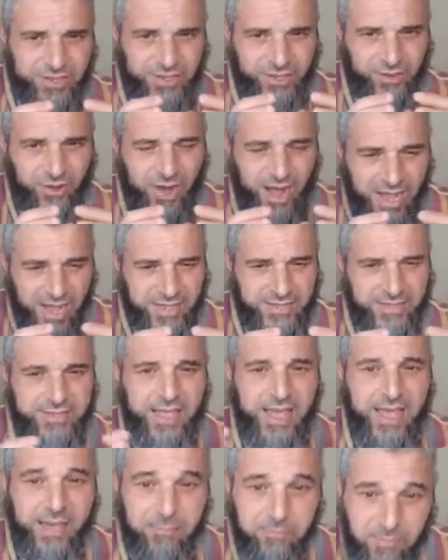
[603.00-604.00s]
you know,
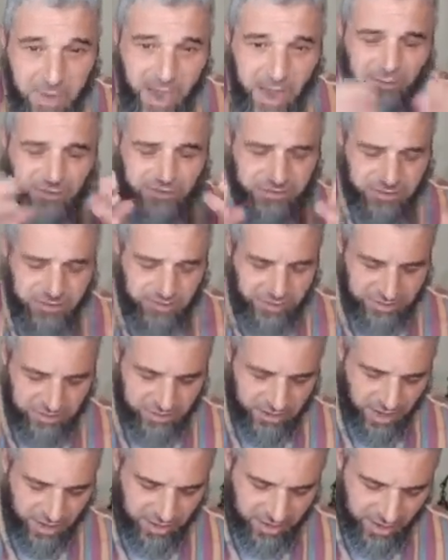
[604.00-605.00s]
as parents,
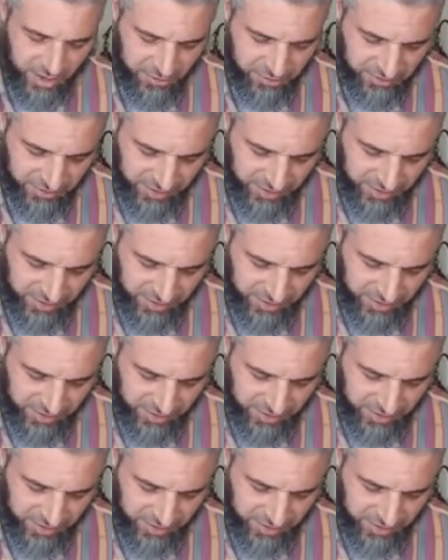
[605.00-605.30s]
inshallah